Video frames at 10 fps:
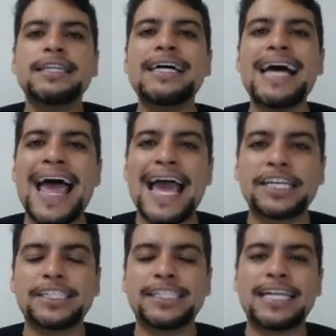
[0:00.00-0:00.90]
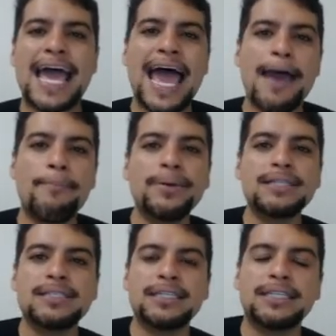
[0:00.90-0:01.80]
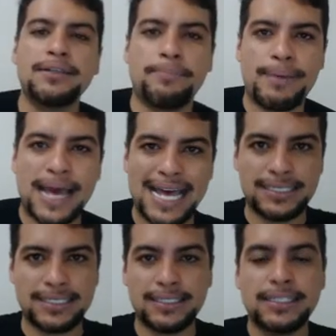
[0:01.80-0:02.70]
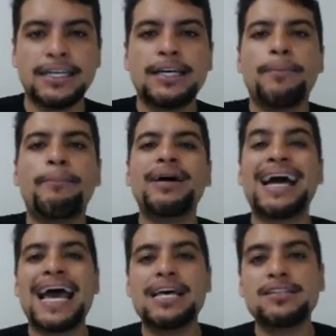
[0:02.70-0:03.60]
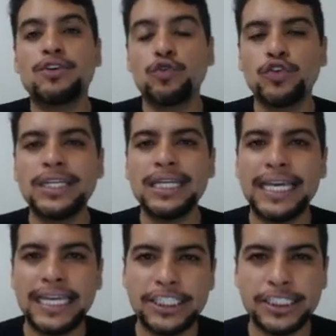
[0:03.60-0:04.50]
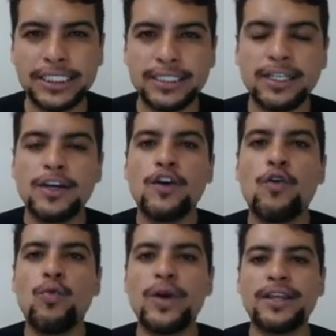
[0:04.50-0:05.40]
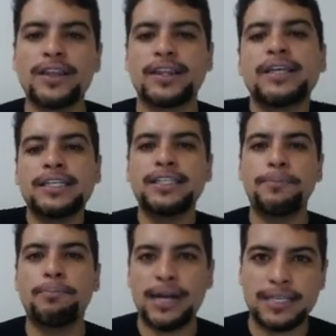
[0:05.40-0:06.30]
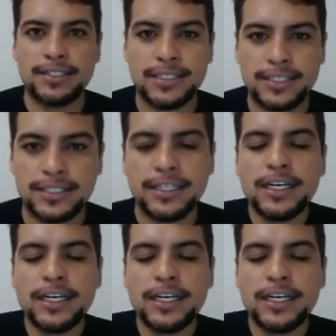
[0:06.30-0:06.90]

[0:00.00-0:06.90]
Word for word: The action happened in the past but has a relation with the present.